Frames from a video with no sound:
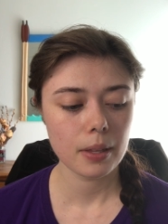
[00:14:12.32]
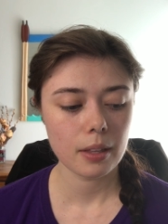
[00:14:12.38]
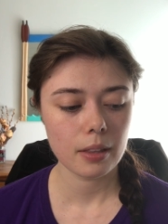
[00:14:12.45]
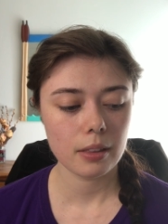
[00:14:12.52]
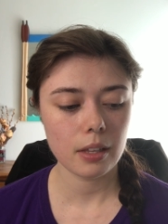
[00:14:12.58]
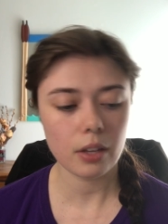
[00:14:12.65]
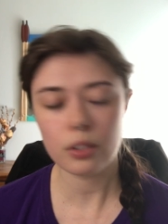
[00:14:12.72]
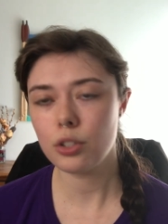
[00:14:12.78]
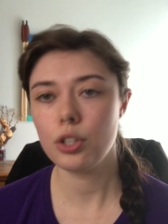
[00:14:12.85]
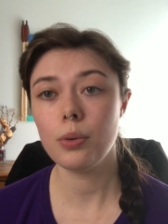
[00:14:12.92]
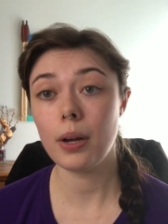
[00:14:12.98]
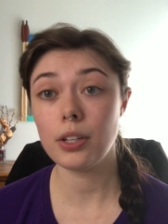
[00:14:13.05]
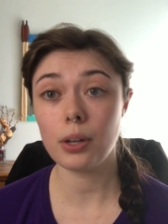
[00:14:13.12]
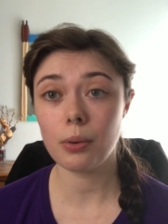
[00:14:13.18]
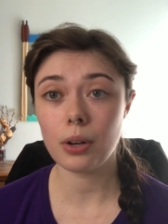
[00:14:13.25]
The other 2
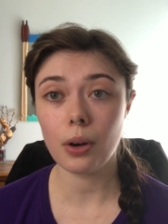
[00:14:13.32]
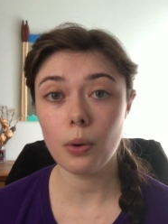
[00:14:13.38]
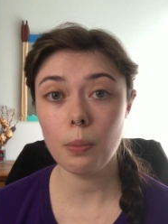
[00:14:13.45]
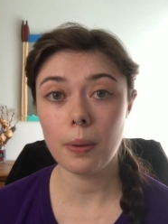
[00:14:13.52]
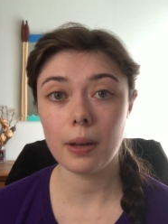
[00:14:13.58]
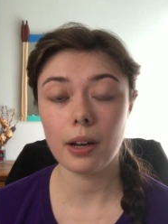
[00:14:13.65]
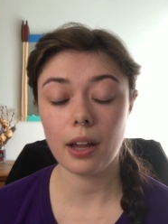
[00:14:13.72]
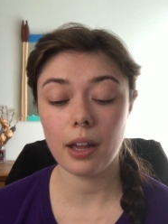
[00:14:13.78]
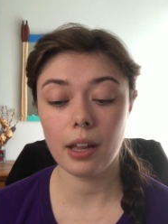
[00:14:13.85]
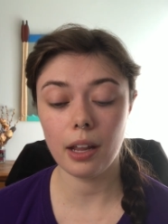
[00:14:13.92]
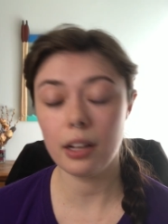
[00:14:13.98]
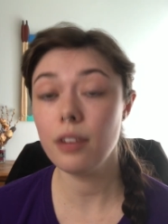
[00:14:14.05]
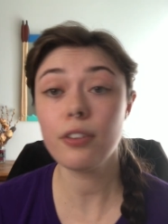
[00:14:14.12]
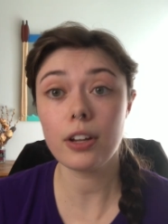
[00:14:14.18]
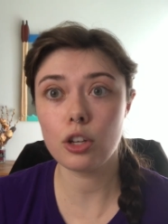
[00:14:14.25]
I don't know, but,
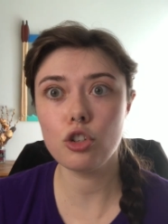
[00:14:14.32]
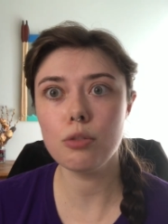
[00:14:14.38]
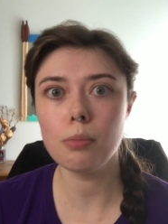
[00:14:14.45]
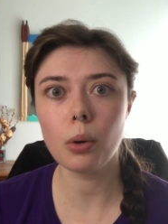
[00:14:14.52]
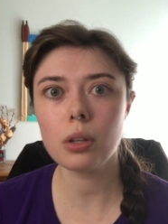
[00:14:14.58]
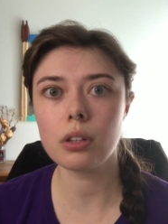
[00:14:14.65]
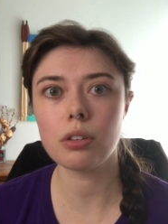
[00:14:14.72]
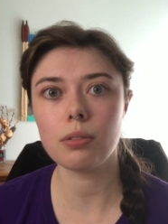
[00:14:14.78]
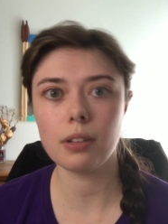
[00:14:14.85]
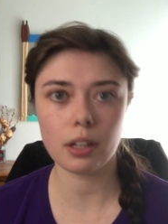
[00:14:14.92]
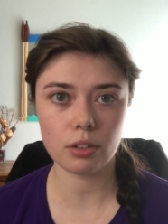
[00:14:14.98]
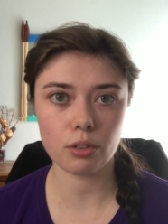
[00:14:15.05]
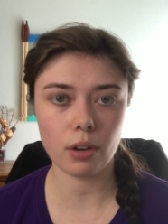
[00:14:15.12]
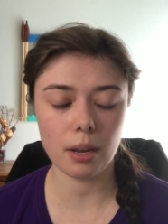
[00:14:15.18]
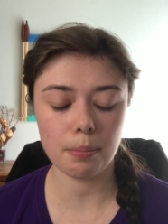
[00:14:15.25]
and if I can do more than 3,
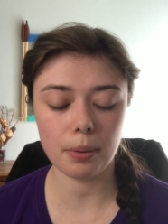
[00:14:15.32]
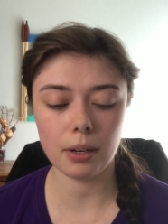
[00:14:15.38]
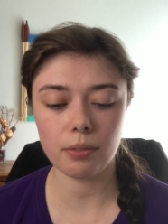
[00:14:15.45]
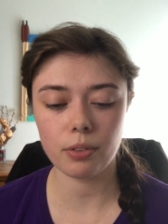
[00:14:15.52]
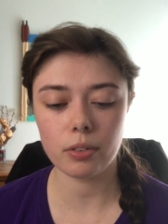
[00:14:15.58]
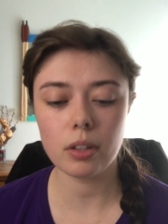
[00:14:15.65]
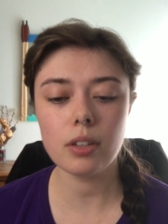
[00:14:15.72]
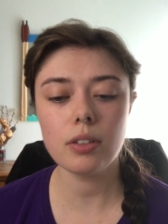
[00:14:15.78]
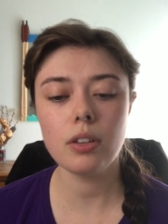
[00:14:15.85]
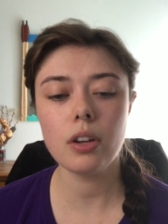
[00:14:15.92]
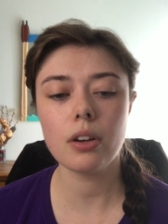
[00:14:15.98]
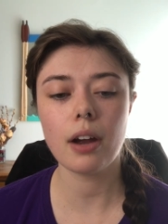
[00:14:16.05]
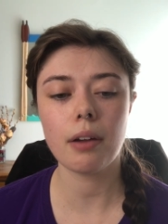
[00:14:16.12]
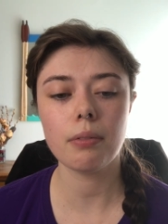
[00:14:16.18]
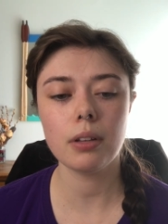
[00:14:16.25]
that's great. But for this
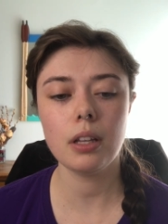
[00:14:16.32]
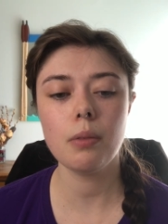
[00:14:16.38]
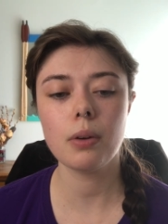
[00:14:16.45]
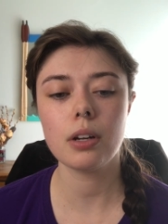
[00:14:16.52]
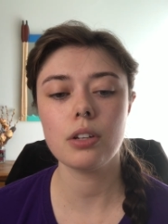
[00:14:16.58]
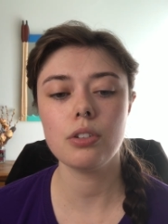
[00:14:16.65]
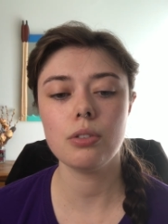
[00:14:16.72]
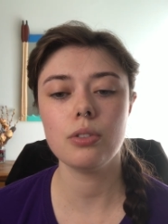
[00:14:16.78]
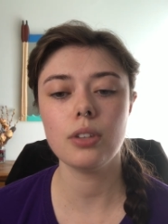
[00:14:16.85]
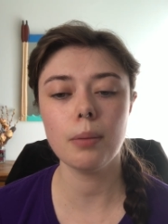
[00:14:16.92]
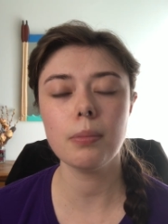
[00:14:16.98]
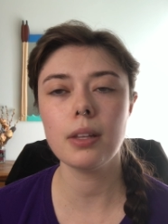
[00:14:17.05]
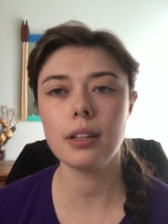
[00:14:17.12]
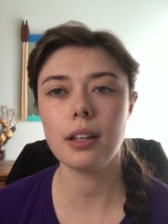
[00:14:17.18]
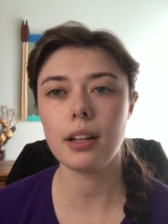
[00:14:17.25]
year, I really want to do
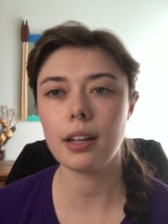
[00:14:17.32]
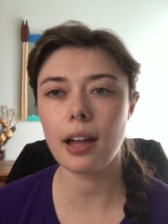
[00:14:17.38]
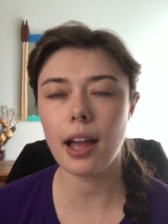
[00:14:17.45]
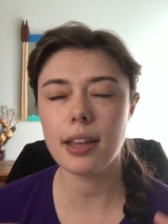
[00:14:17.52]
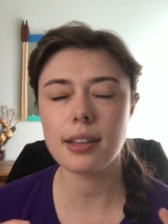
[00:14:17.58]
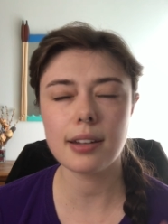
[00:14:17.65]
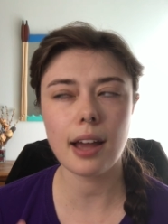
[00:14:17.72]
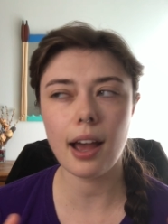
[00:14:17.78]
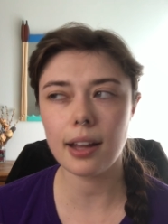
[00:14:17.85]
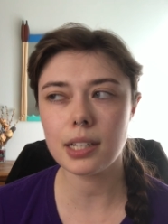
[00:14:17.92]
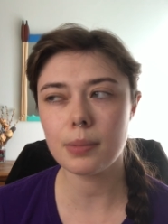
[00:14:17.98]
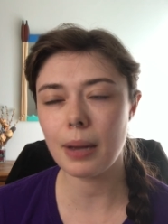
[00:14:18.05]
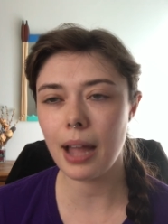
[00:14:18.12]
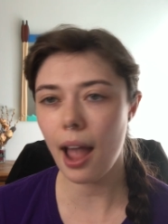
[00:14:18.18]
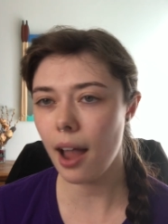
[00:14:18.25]
something that like I can add
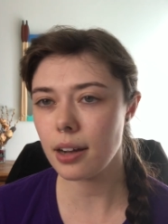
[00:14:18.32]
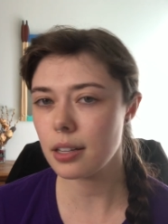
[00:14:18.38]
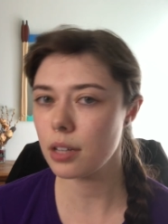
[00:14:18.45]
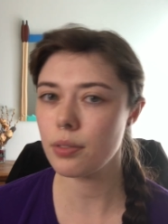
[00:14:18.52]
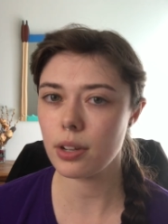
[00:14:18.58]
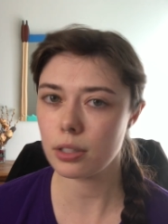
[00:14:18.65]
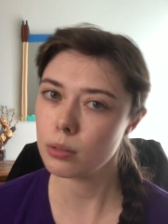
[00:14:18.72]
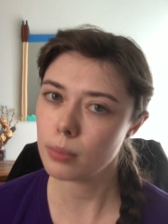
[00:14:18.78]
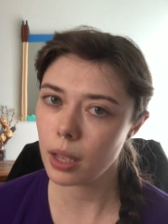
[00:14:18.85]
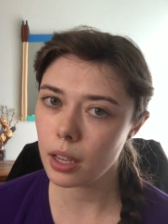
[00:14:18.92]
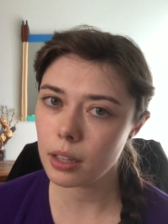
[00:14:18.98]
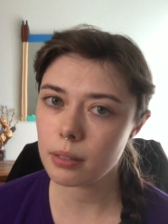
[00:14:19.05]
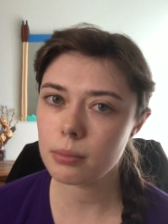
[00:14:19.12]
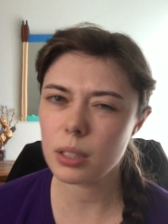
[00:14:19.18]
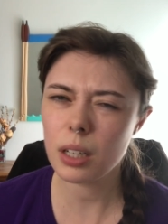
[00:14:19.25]
to my acting
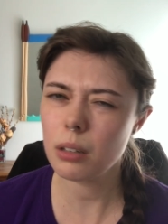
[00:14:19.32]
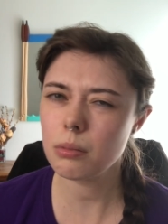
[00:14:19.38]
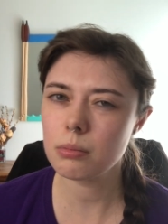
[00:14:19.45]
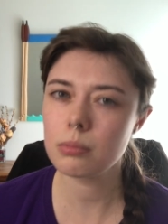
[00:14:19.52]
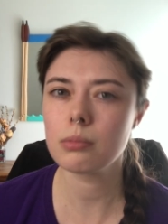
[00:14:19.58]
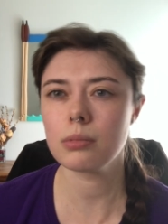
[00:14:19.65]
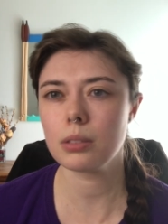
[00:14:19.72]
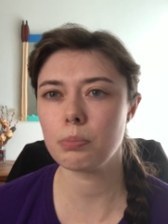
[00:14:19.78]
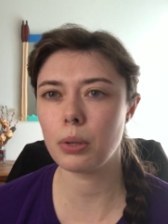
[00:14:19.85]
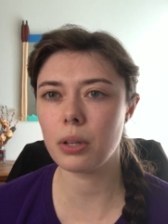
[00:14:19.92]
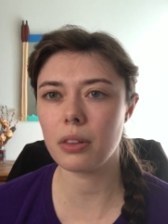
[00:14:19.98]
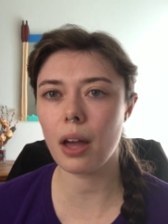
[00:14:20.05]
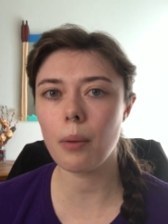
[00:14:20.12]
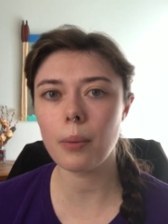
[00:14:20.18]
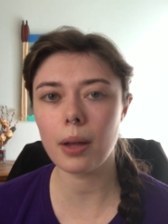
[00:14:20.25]
resume, you know? Let's put it
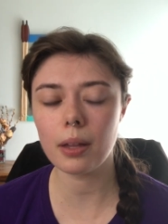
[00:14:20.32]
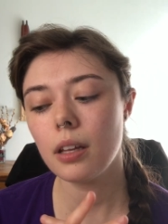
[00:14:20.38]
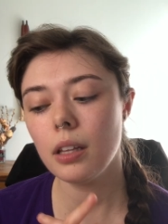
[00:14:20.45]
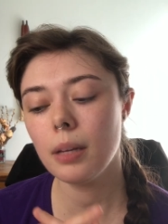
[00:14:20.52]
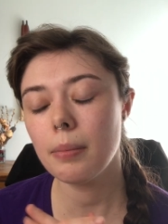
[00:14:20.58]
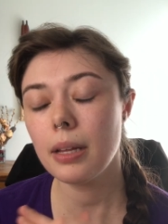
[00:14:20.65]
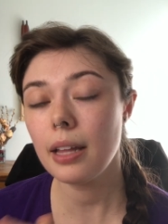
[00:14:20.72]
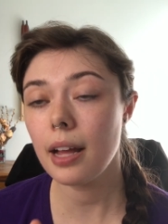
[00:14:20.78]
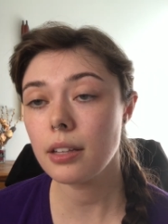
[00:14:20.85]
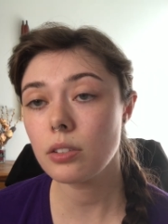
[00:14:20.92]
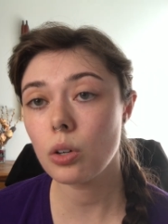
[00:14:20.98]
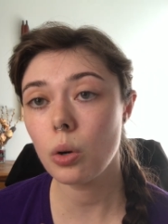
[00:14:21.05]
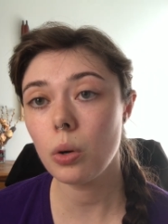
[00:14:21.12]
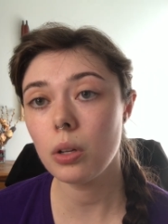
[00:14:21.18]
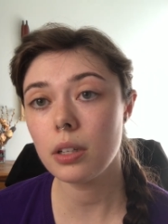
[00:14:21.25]
that way. And then my
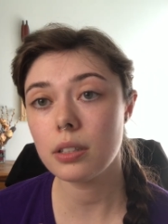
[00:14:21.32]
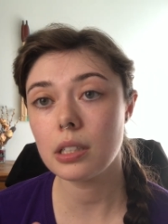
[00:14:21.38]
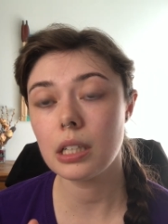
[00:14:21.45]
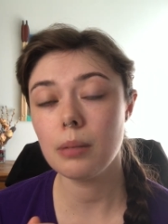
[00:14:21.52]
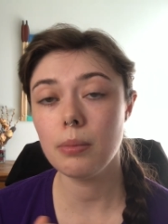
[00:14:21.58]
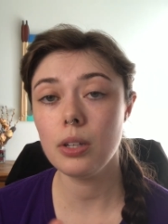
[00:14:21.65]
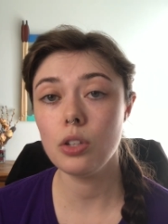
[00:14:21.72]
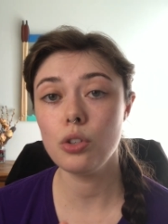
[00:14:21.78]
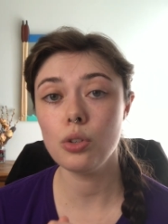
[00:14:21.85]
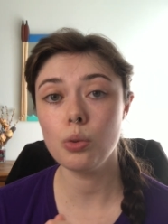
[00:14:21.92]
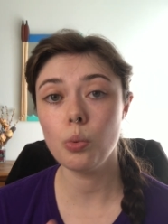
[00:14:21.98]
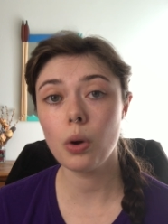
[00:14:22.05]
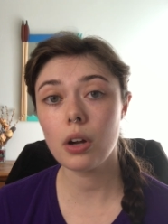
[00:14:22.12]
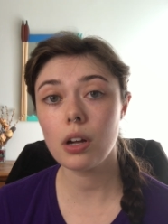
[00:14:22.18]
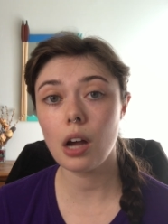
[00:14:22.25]
last goal is going to be to
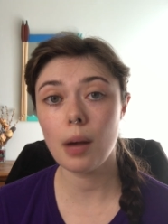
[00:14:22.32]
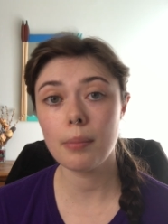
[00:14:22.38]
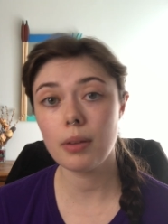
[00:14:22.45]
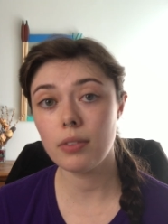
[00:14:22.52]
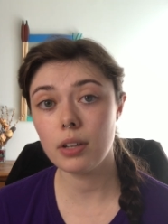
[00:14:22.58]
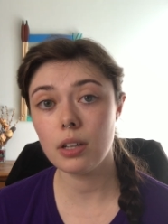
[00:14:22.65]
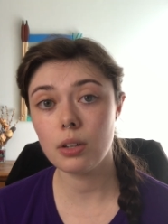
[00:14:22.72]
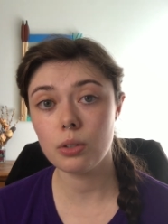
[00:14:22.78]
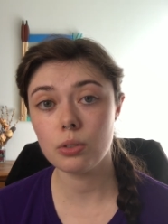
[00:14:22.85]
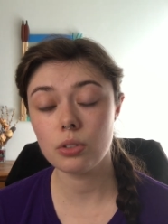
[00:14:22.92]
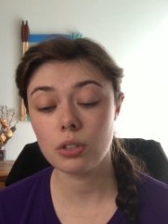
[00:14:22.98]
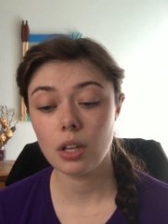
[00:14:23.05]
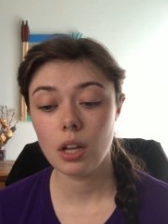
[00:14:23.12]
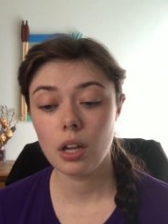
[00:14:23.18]
work on my videos